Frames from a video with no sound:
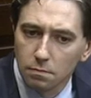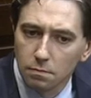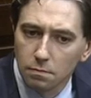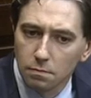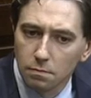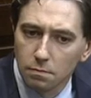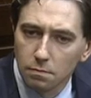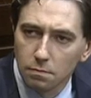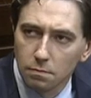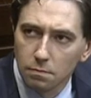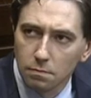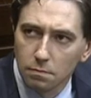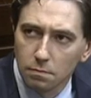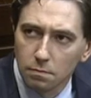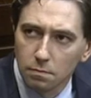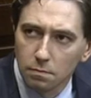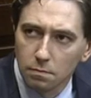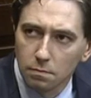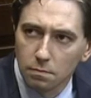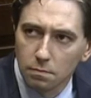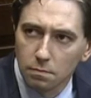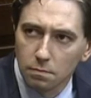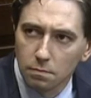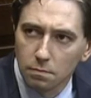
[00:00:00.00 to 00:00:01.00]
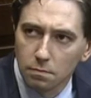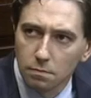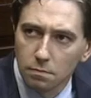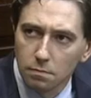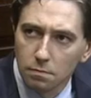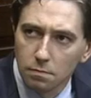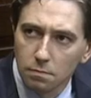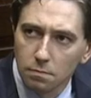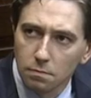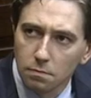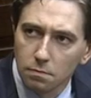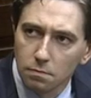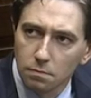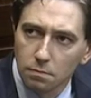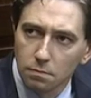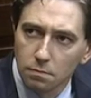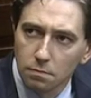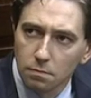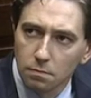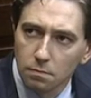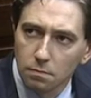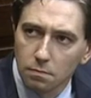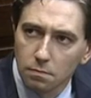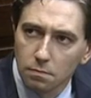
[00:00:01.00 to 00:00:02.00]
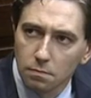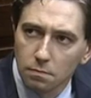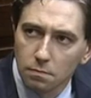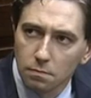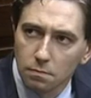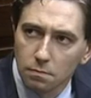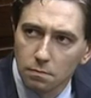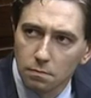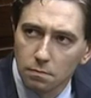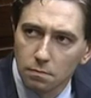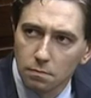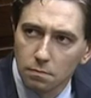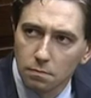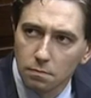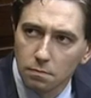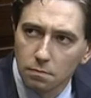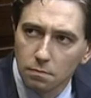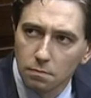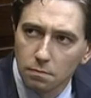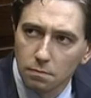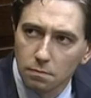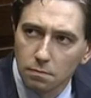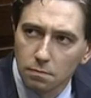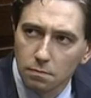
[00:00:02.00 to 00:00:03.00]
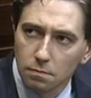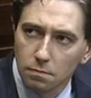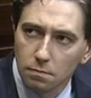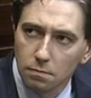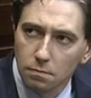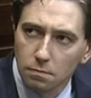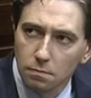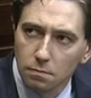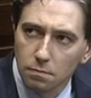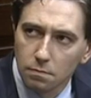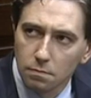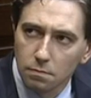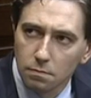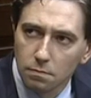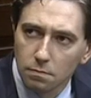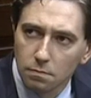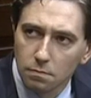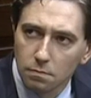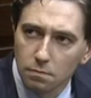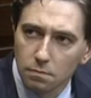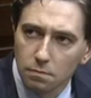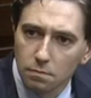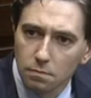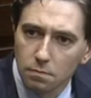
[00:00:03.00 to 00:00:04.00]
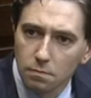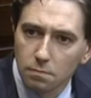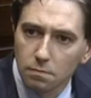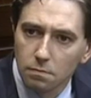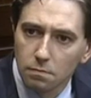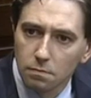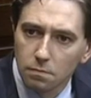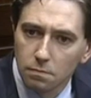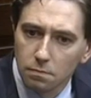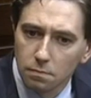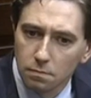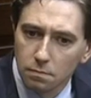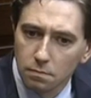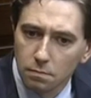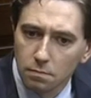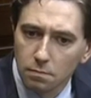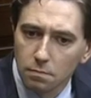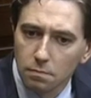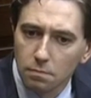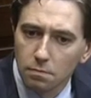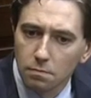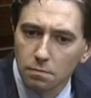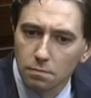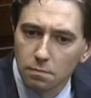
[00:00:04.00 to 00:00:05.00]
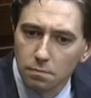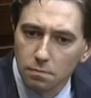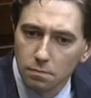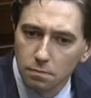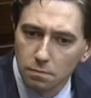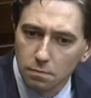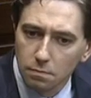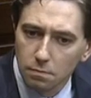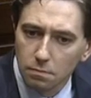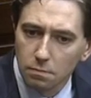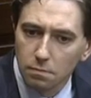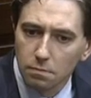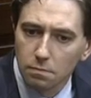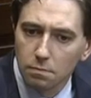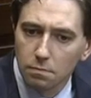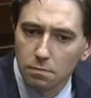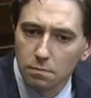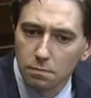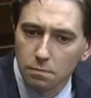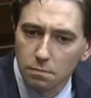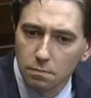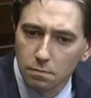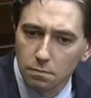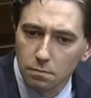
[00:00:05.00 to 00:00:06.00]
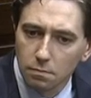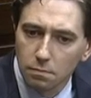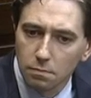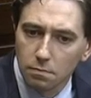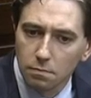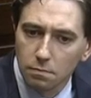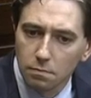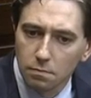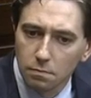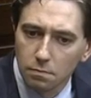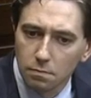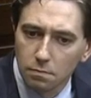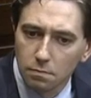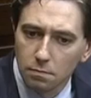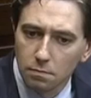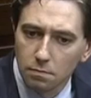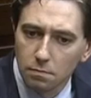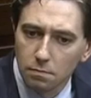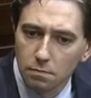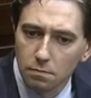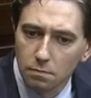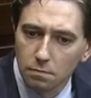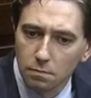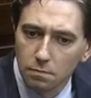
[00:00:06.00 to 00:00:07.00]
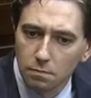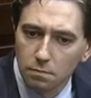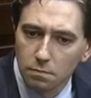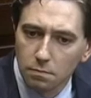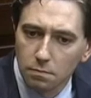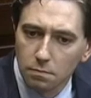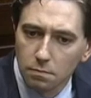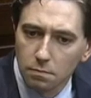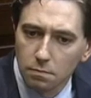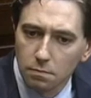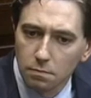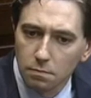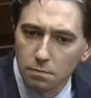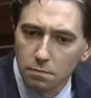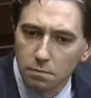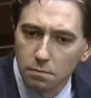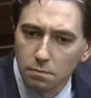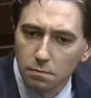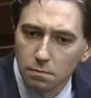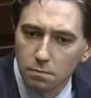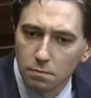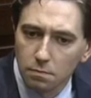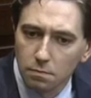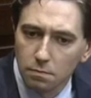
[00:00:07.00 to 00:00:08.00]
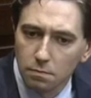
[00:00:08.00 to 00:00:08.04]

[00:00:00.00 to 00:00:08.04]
The person shown says nothing.